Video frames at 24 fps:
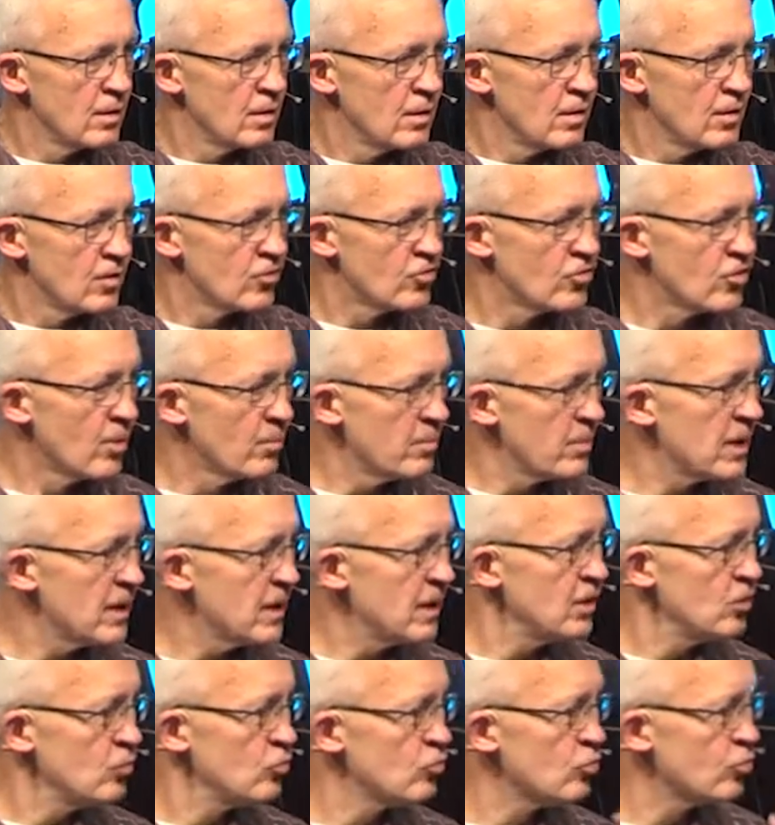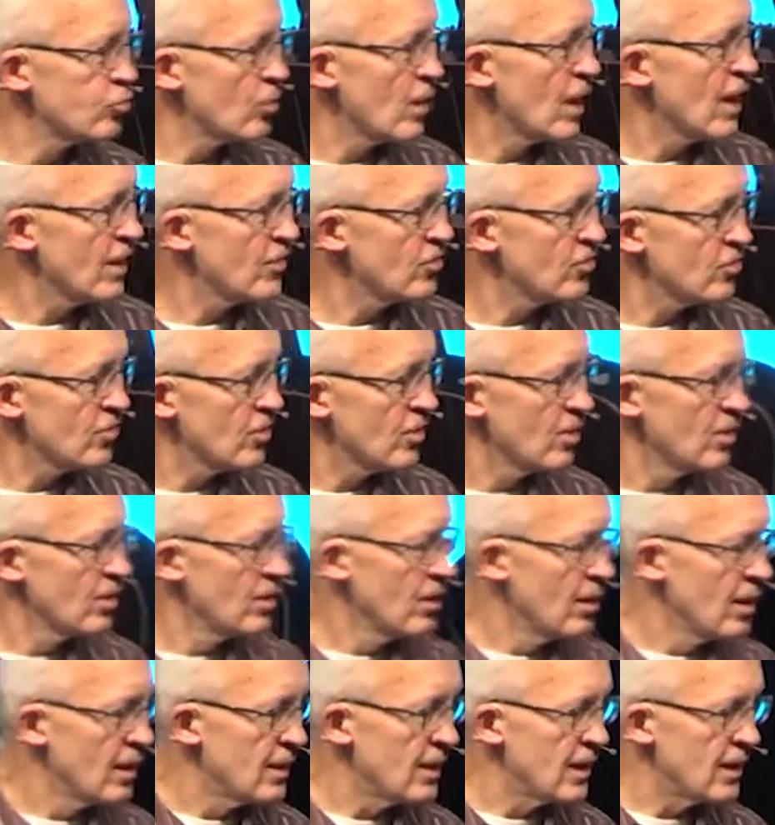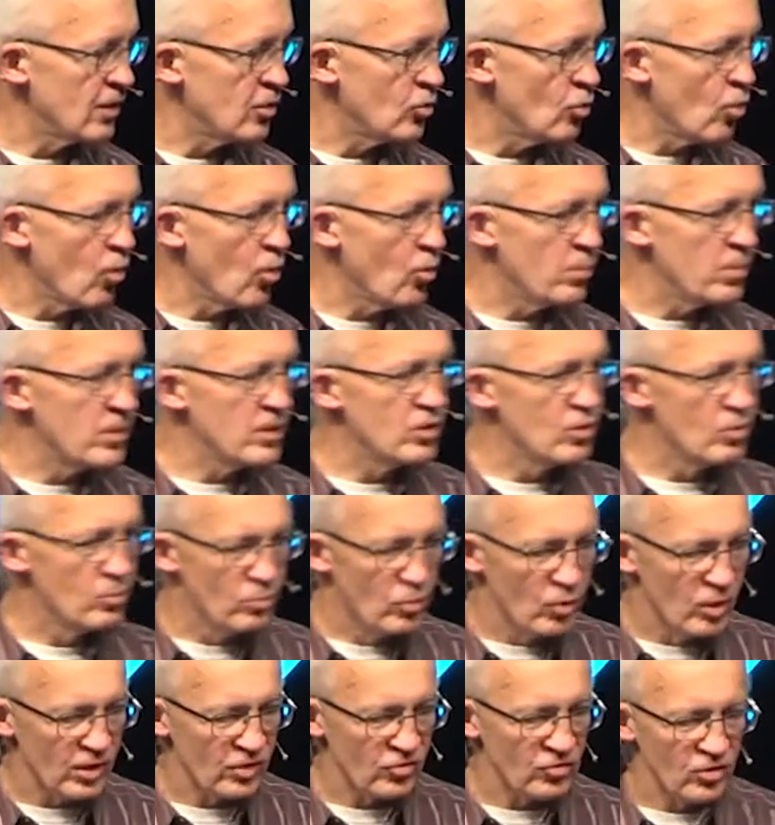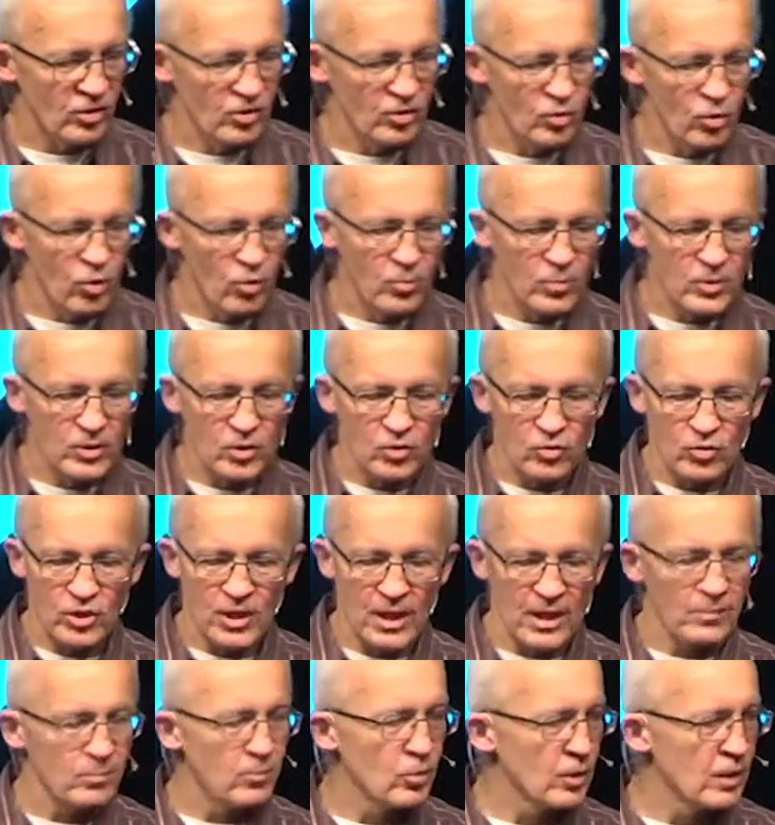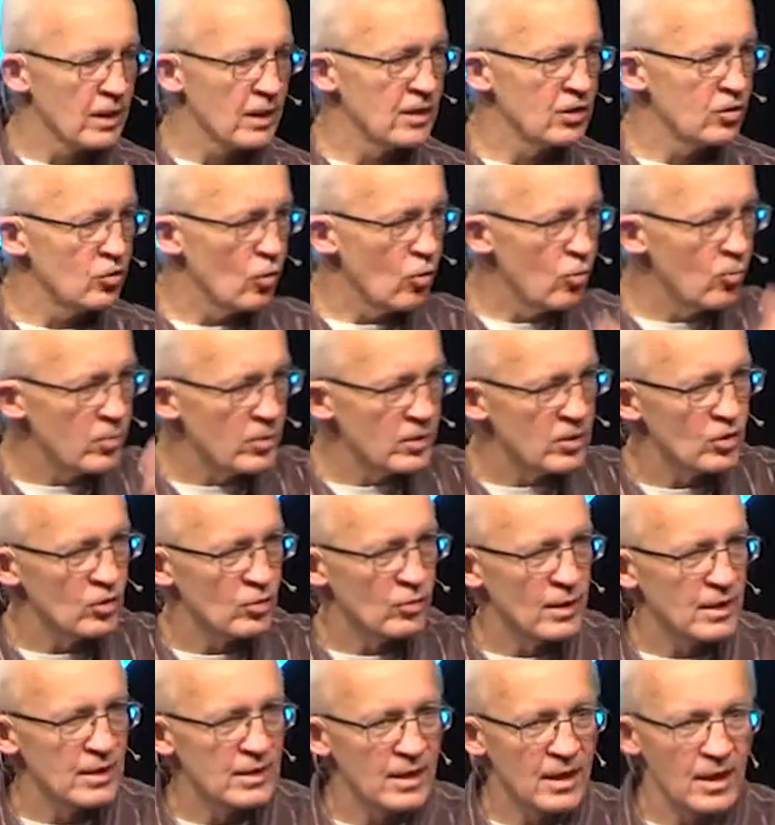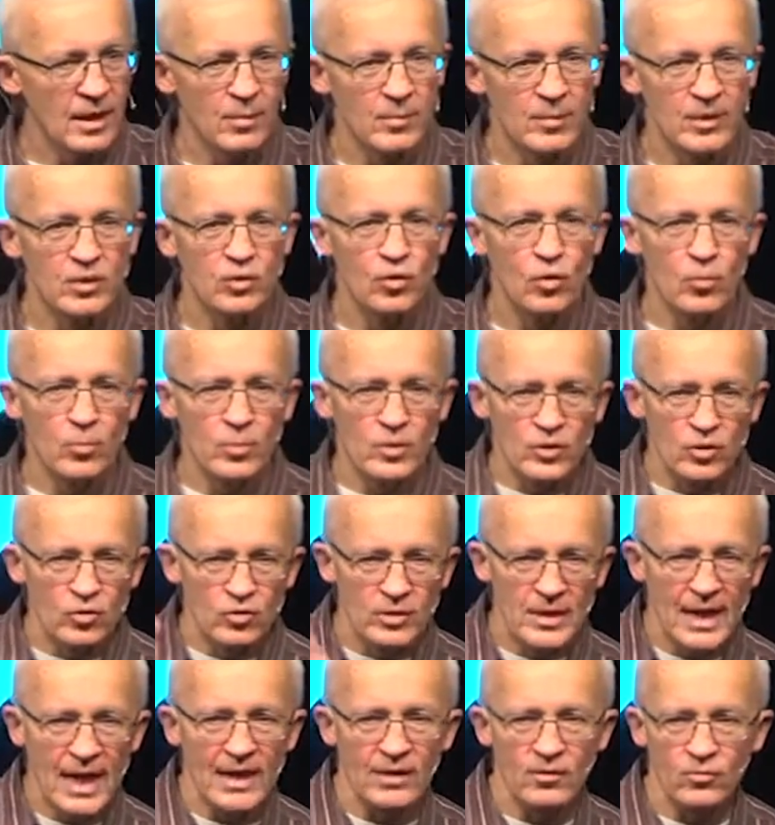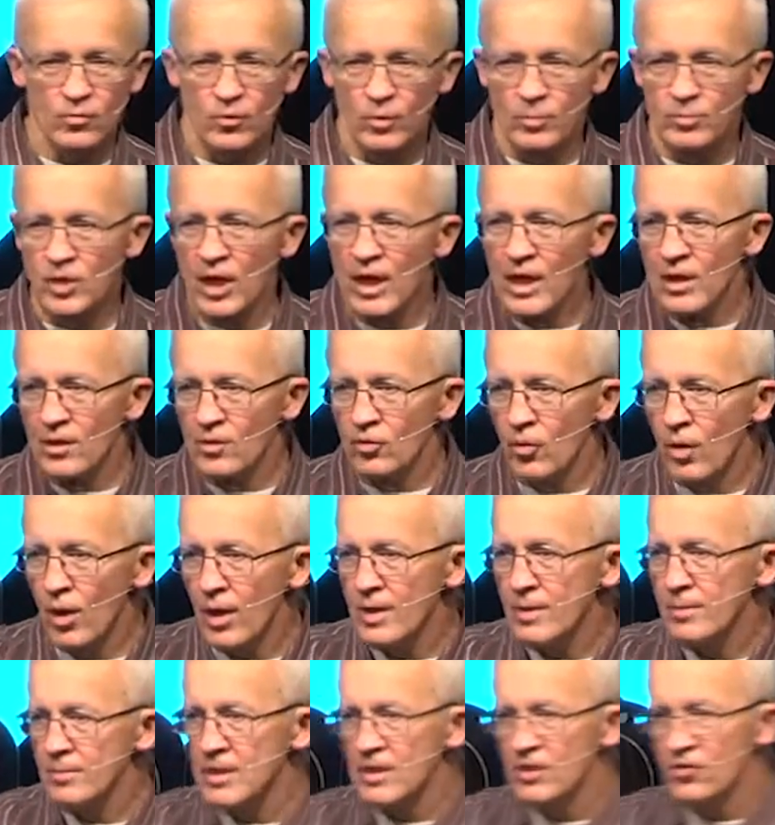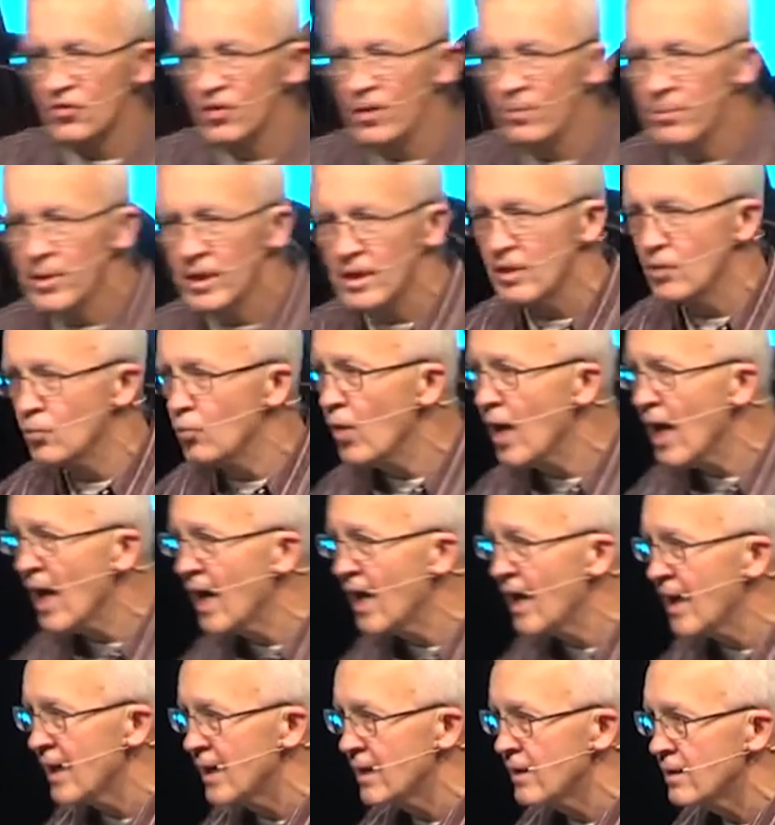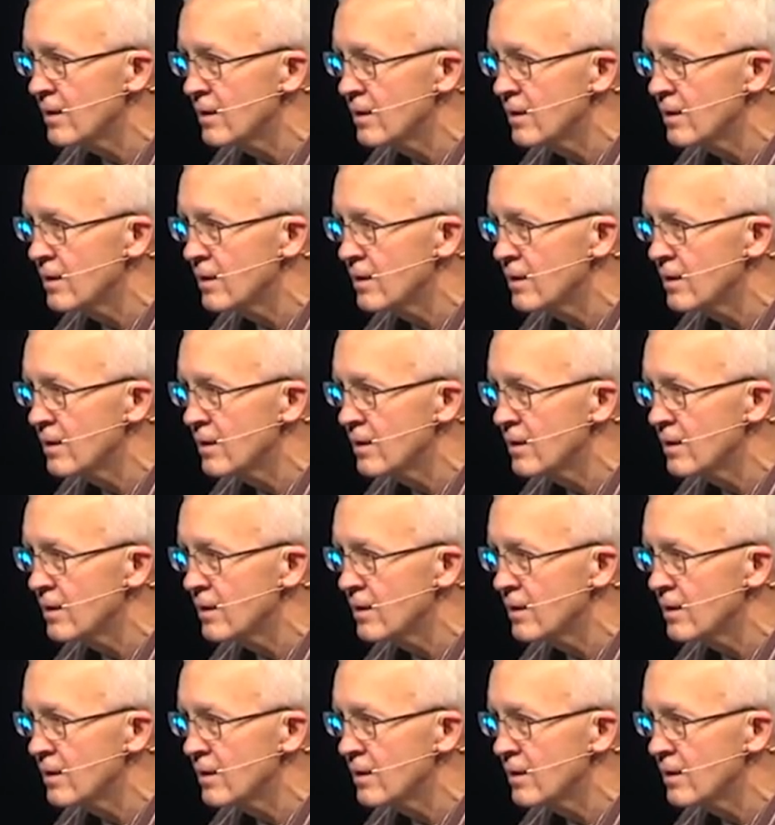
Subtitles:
Somebody you trust that you open your books and you open your checkbook and you open your income and you open your tax forms. There ought to be somebody. Why?